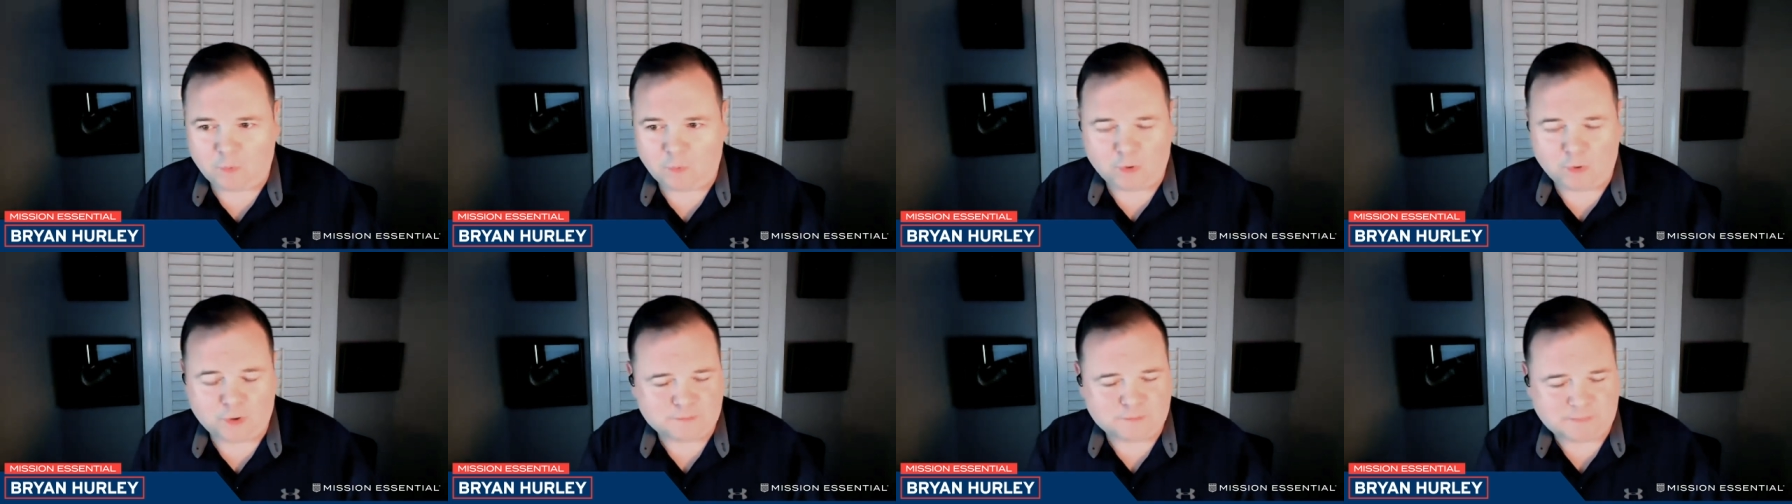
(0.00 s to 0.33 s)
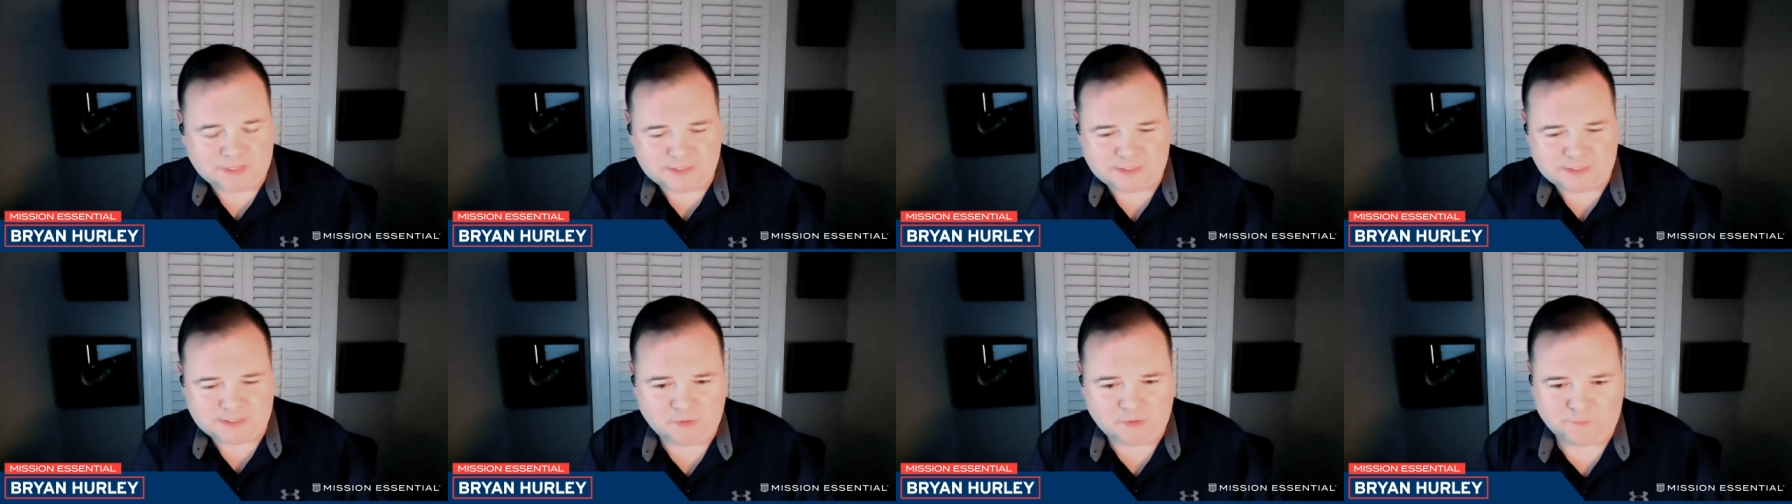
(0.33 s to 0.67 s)
wars
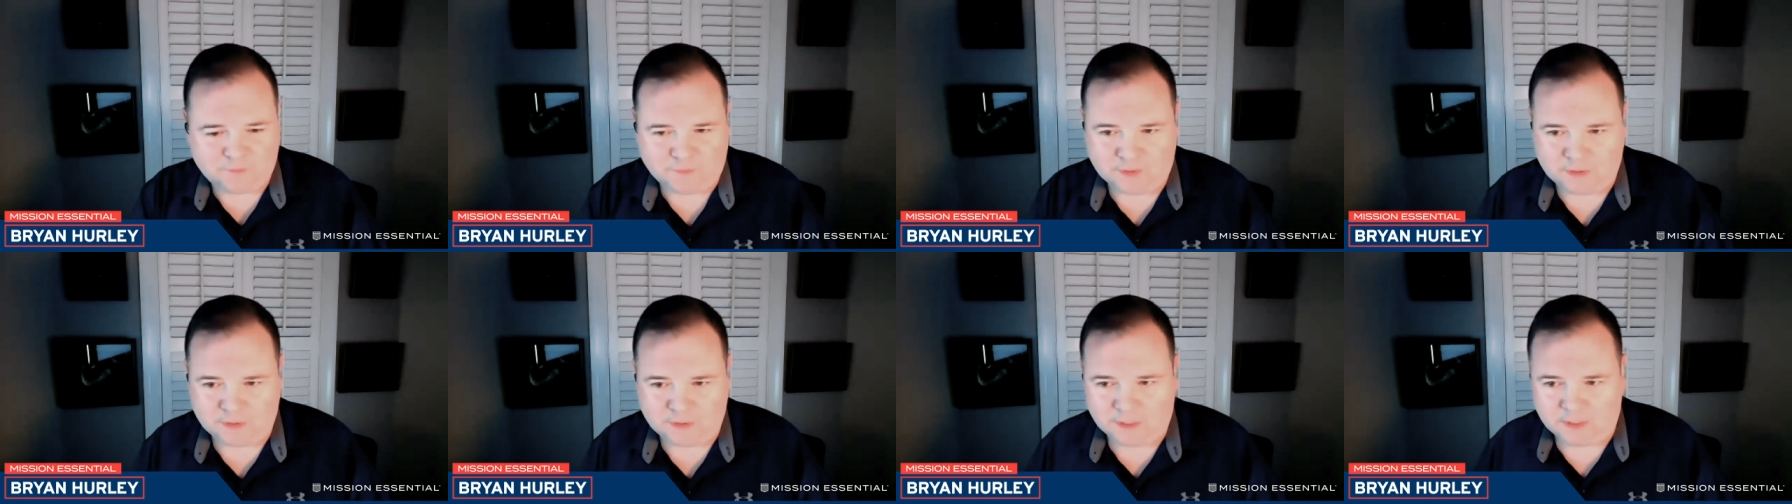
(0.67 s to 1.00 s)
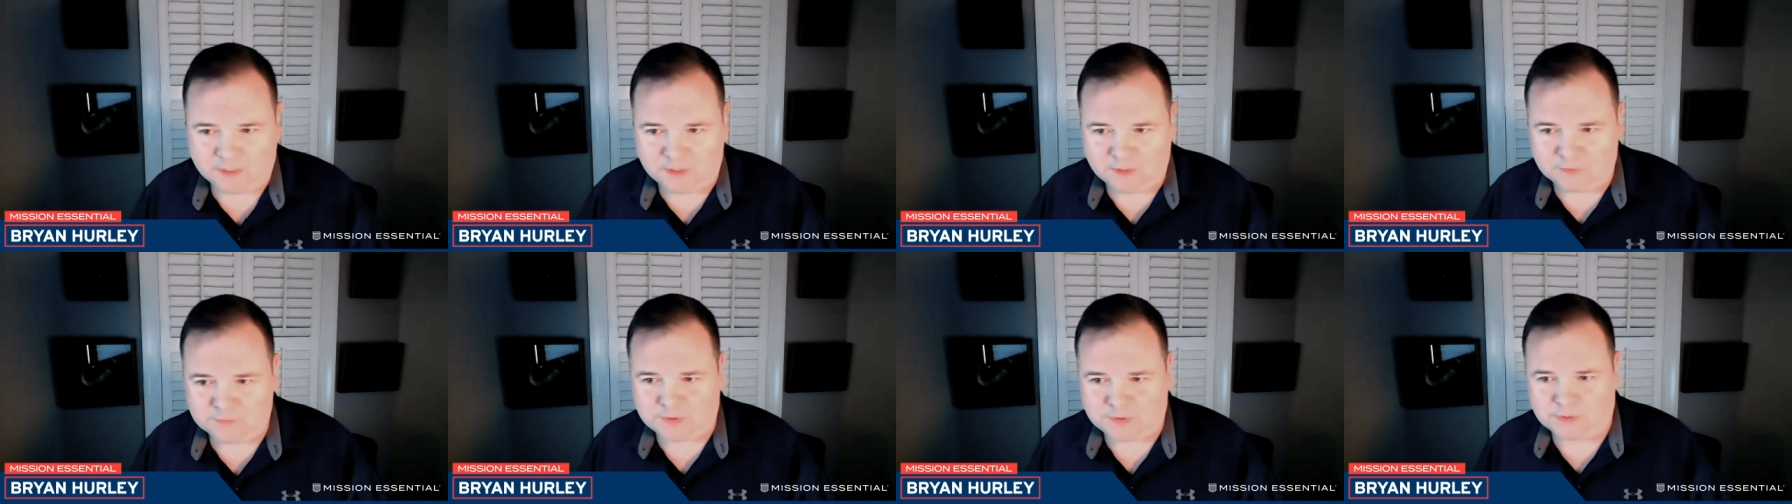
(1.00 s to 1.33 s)
myself, and,
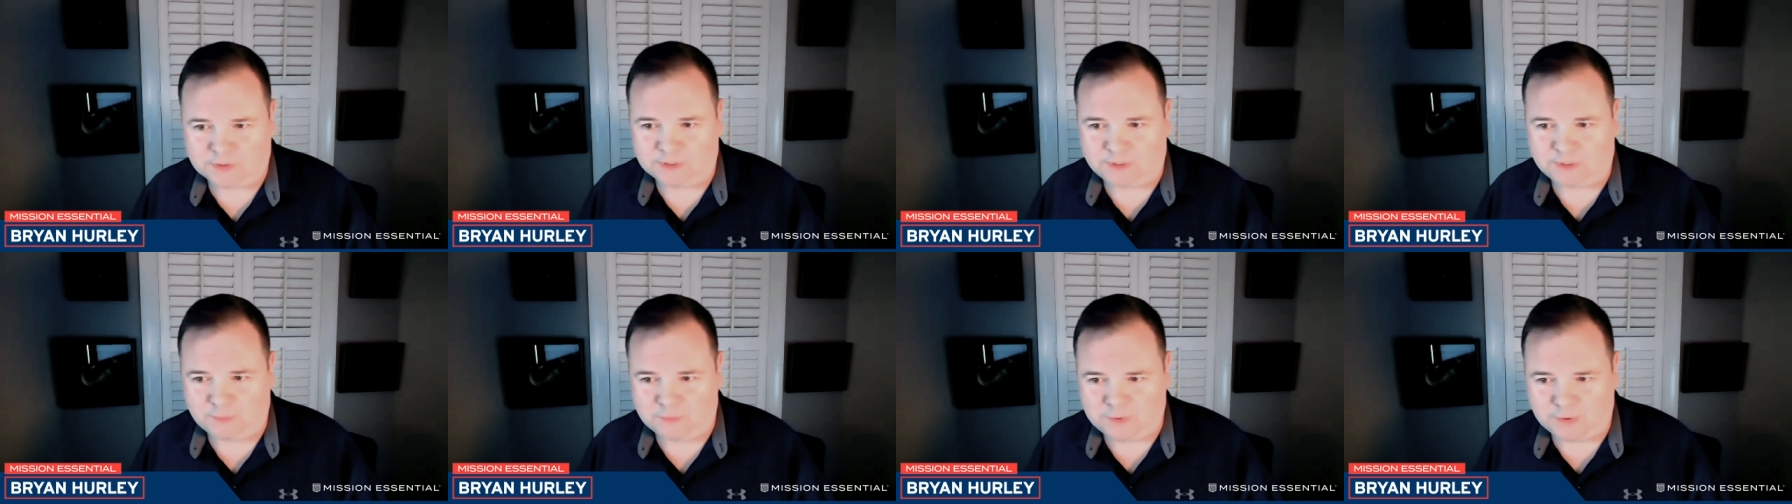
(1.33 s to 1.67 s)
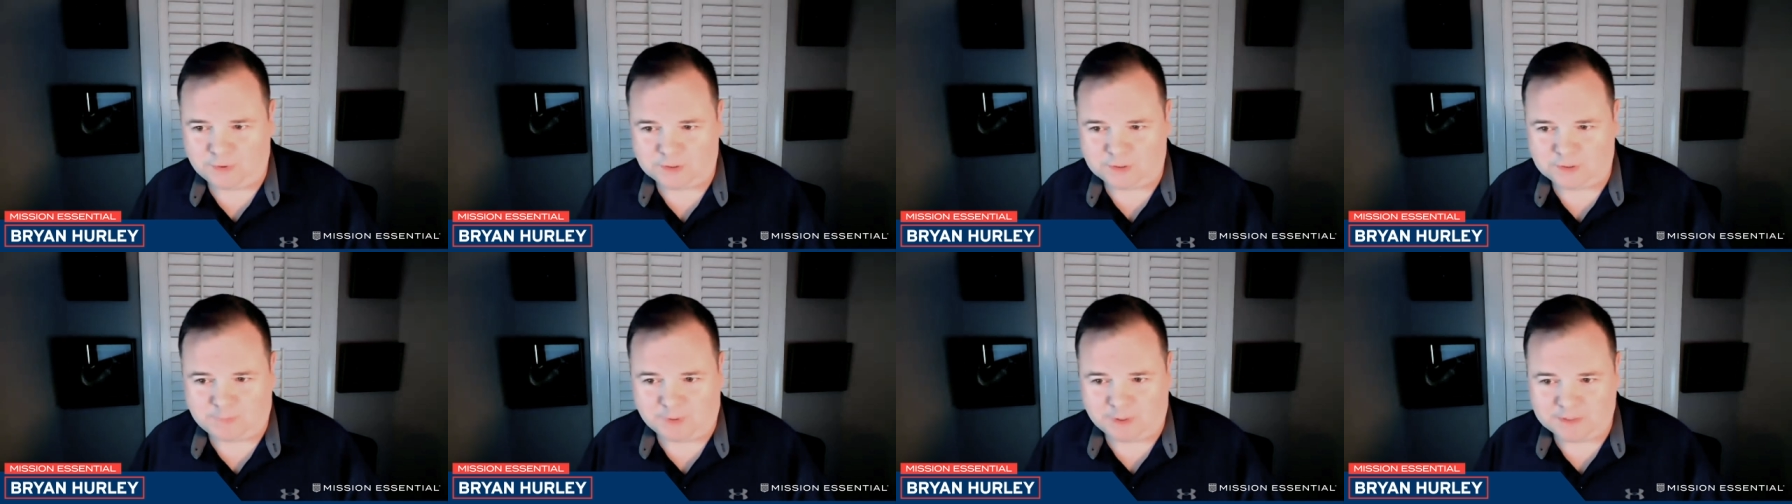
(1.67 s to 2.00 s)
and you certainly with
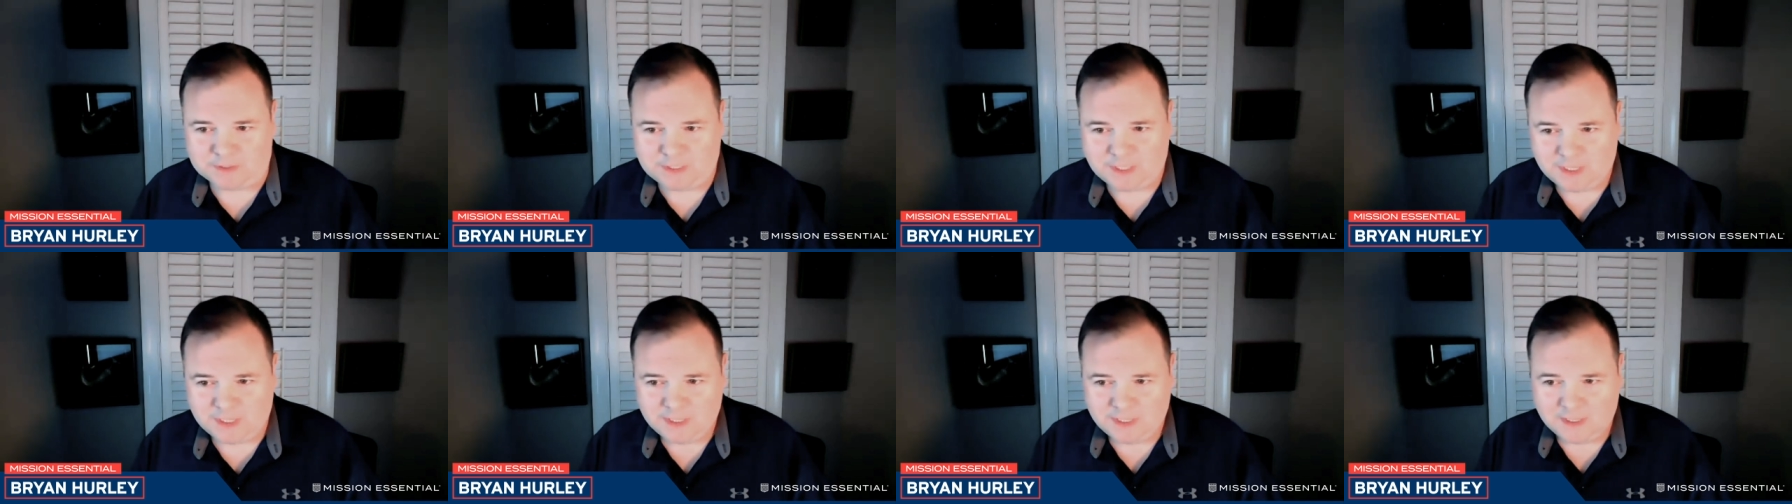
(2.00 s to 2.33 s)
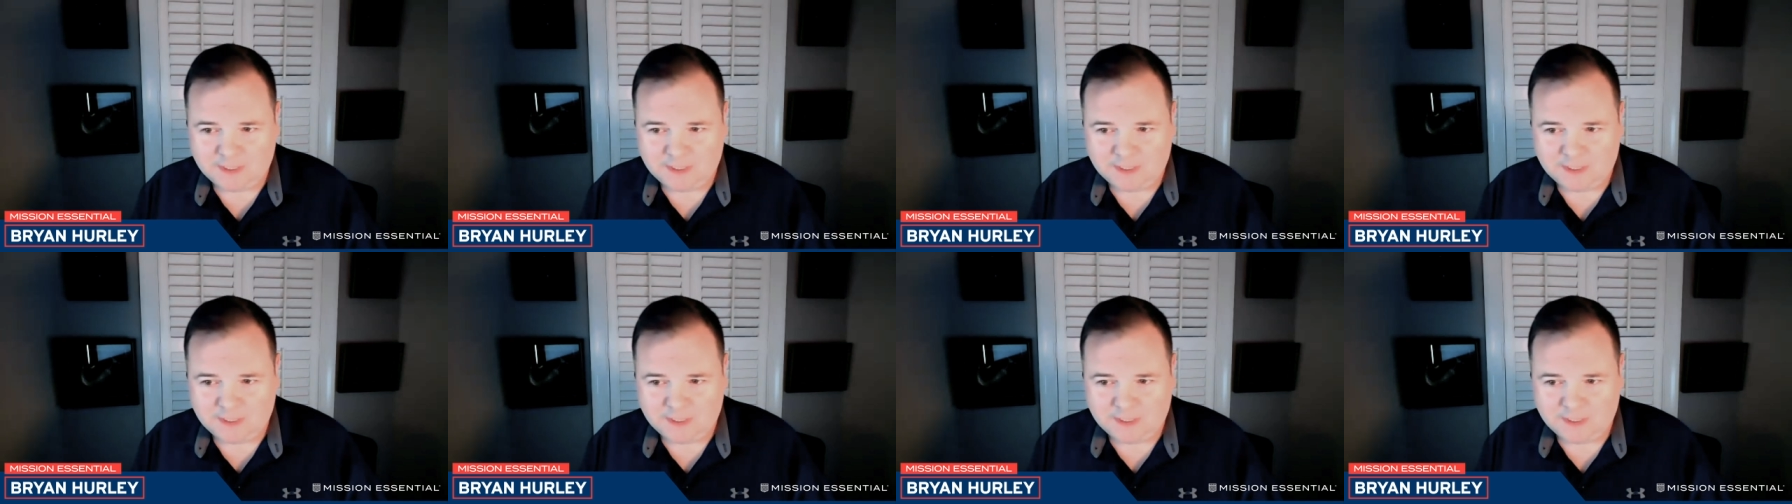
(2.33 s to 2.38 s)
your experience,